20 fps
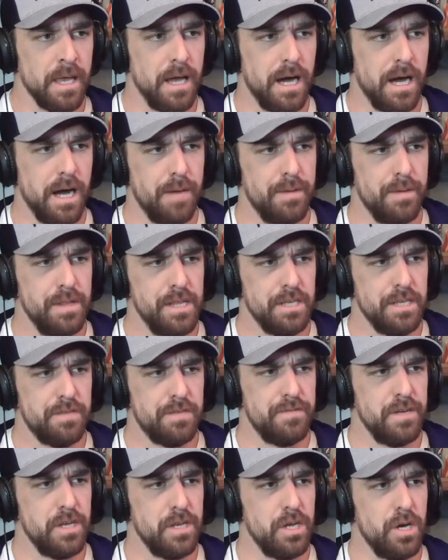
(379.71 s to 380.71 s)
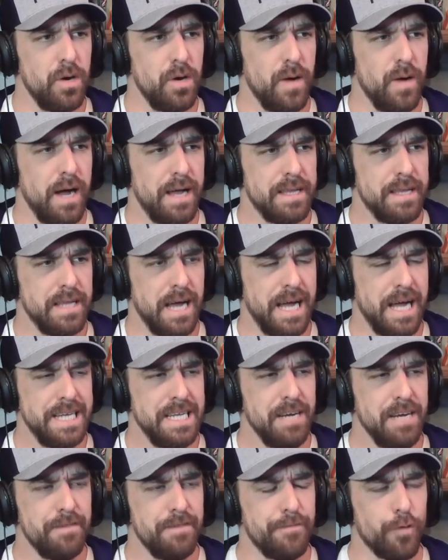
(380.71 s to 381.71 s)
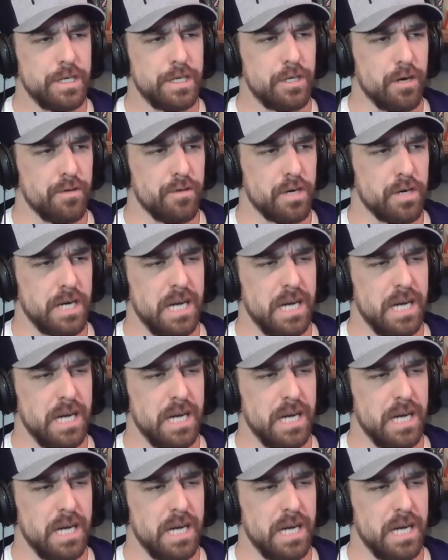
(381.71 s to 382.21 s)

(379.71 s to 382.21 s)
In this video, I did a voiceover